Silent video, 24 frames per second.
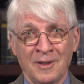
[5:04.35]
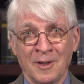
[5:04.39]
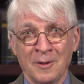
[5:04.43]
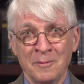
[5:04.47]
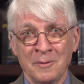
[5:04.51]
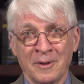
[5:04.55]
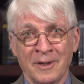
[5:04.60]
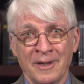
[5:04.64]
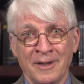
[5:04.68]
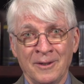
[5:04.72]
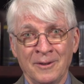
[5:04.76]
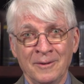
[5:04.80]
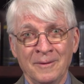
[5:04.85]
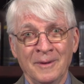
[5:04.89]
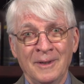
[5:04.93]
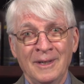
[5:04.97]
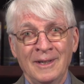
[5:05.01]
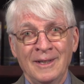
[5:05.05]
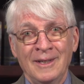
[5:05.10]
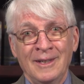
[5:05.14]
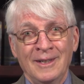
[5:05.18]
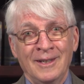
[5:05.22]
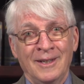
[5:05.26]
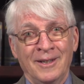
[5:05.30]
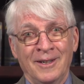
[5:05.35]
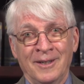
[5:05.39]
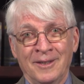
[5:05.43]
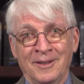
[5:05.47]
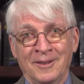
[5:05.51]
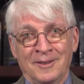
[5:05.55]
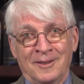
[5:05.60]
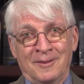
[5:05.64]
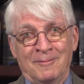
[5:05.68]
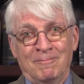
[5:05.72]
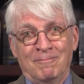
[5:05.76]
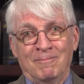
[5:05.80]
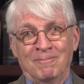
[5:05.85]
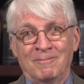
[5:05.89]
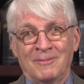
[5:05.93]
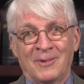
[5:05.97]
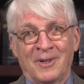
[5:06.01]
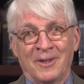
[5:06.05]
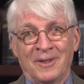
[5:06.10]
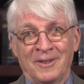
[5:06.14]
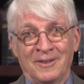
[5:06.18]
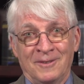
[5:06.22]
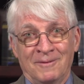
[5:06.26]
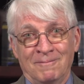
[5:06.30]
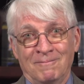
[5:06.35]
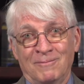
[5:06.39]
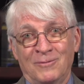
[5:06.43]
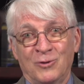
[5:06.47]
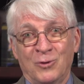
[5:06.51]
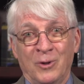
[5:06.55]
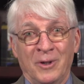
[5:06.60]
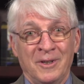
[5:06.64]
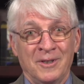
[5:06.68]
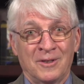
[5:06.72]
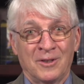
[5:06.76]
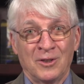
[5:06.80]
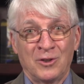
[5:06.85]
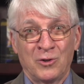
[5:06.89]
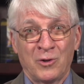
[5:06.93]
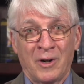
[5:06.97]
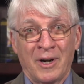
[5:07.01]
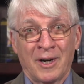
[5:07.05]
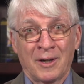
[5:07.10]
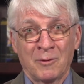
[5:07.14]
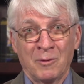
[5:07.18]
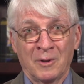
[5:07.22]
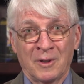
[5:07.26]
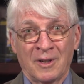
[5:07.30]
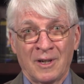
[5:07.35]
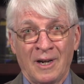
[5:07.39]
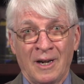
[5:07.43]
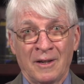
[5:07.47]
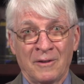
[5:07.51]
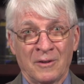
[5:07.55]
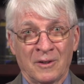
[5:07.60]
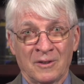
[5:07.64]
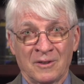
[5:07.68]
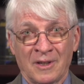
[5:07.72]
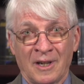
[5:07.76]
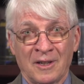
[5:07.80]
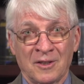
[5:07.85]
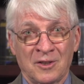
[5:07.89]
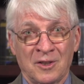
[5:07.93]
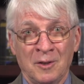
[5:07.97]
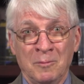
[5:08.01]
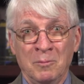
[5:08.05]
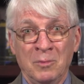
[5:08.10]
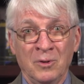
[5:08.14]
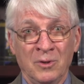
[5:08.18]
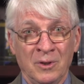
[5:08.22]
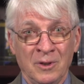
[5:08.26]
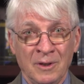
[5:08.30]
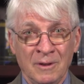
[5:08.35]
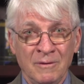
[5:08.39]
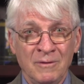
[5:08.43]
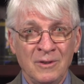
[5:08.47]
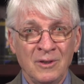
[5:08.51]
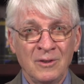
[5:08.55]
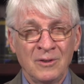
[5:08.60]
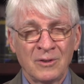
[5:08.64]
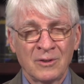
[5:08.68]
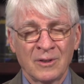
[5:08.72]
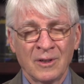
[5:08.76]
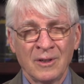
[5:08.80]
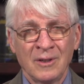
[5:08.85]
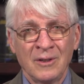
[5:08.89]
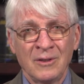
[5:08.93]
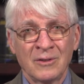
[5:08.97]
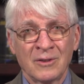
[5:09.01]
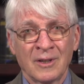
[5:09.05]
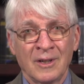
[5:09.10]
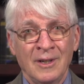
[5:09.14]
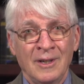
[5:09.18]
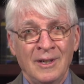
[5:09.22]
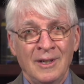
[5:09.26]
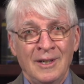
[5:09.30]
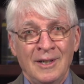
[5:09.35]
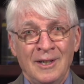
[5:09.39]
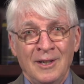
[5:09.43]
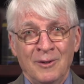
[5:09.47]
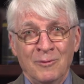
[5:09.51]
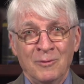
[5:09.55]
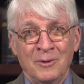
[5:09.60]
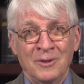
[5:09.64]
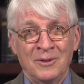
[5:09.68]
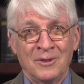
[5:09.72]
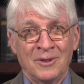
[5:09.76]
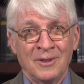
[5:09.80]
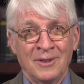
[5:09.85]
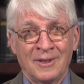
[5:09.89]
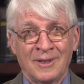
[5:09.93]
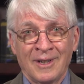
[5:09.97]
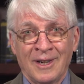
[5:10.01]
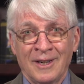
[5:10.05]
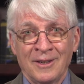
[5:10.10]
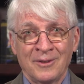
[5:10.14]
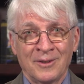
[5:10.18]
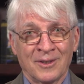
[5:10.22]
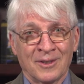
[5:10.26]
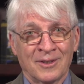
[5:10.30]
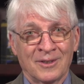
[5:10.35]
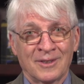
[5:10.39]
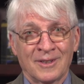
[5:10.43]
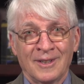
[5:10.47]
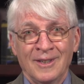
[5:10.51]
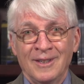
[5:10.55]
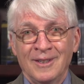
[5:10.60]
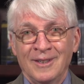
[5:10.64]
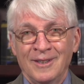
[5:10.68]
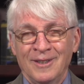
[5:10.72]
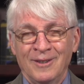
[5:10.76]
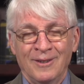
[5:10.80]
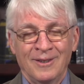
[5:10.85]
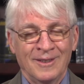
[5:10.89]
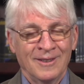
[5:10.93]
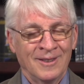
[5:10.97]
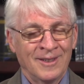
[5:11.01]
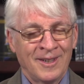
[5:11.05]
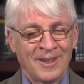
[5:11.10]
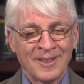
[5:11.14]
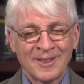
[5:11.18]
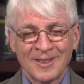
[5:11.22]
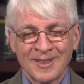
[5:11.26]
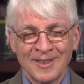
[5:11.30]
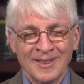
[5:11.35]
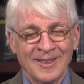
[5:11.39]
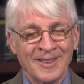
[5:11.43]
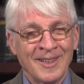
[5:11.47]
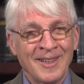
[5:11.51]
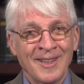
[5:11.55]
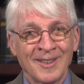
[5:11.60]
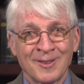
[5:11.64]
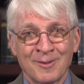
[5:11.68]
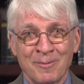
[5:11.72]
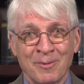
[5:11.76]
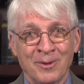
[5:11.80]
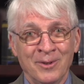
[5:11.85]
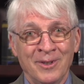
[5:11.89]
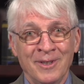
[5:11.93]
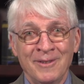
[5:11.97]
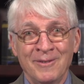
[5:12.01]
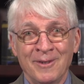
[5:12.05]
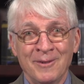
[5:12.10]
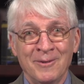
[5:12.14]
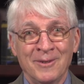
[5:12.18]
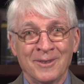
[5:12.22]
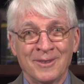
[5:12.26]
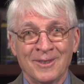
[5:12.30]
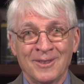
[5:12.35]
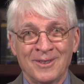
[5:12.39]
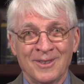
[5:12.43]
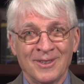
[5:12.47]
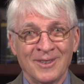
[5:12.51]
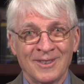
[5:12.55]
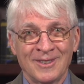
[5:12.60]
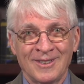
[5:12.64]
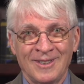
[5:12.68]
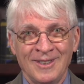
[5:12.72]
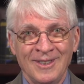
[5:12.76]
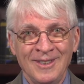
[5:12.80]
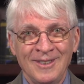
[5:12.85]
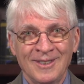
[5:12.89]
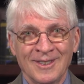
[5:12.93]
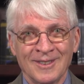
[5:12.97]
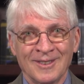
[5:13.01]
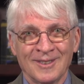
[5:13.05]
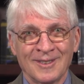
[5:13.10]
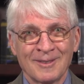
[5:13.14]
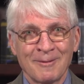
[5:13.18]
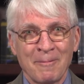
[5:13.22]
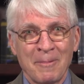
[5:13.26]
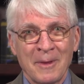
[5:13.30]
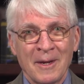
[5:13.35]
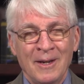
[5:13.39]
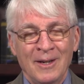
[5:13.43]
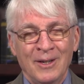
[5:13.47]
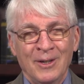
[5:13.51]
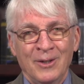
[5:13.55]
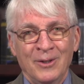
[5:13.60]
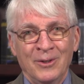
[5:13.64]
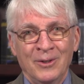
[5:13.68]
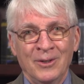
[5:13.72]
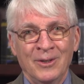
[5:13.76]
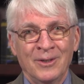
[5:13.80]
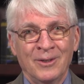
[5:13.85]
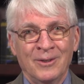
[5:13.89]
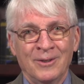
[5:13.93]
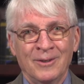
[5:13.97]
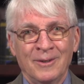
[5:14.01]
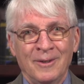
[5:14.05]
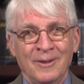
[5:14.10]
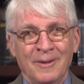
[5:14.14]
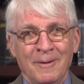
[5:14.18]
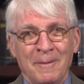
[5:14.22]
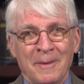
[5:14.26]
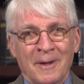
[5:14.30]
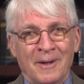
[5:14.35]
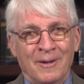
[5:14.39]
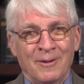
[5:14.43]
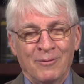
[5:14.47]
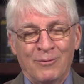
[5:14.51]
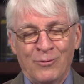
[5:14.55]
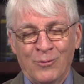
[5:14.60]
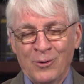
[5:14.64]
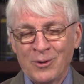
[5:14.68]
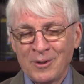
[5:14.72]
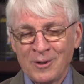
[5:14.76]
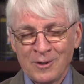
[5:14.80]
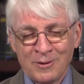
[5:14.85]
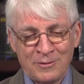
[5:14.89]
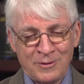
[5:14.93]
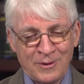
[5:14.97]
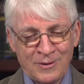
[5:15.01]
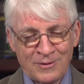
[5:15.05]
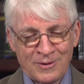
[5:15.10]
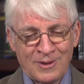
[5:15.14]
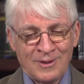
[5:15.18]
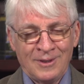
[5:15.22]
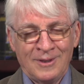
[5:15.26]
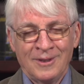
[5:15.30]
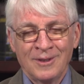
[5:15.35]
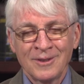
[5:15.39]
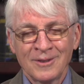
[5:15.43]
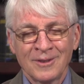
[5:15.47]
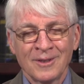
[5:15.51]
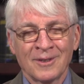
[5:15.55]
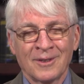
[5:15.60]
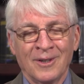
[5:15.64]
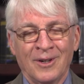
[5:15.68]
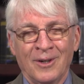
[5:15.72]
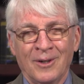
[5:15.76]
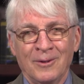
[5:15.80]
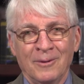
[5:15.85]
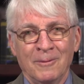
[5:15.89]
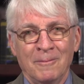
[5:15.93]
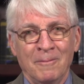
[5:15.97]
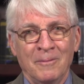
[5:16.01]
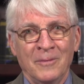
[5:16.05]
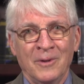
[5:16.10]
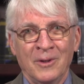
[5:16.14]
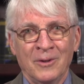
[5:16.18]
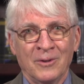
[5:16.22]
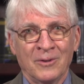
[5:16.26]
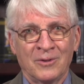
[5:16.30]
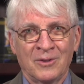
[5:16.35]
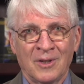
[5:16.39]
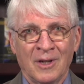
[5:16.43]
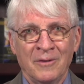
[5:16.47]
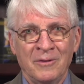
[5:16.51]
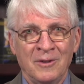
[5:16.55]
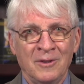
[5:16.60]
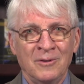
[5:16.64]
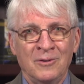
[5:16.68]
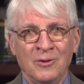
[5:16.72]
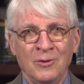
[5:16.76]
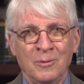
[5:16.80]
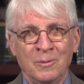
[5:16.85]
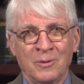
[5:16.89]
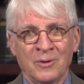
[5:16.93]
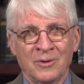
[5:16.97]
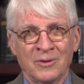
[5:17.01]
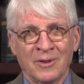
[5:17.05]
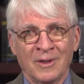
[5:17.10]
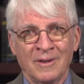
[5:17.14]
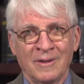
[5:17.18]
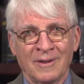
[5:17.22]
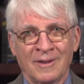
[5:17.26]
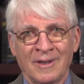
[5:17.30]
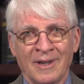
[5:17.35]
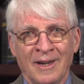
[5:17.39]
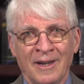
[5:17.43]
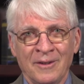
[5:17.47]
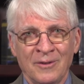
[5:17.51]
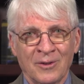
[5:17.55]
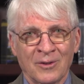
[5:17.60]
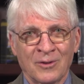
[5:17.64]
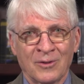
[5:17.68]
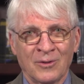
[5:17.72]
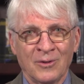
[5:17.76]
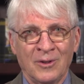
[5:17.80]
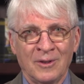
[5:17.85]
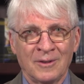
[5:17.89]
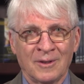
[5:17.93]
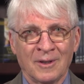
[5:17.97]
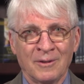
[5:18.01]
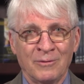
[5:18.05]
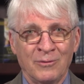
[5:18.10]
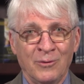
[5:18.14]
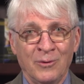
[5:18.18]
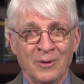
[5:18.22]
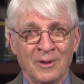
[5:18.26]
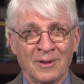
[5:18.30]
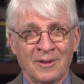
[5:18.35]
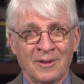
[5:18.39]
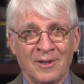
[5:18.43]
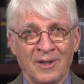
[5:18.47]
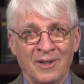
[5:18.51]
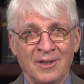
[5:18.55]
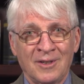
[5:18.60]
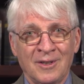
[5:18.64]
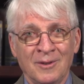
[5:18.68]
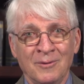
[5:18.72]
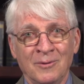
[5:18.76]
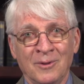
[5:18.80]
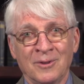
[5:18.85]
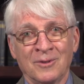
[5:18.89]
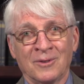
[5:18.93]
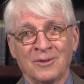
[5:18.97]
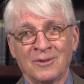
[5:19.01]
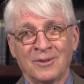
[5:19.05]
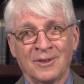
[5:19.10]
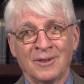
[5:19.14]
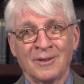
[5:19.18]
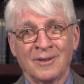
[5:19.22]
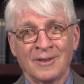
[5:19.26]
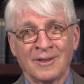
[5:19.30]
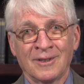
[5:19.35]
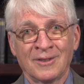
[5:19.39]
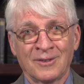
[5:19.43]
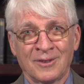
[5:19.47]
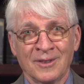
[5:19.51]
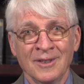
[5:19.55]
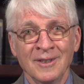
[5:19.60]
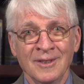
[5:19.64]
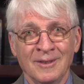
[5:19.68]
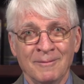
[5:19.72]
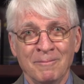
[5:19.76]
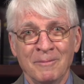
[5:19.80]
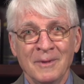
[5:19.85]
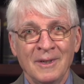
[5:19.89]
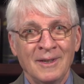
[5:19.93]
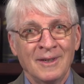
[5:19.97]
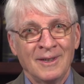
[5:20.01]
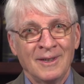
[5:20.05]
comes out, kind of trying to track what Catholics actually believe these days, we see Catholics less and less believing what the church teaches. You know, 40 or 50 years ago, you know, 72% of Catholics thought that fornication was a serious sin.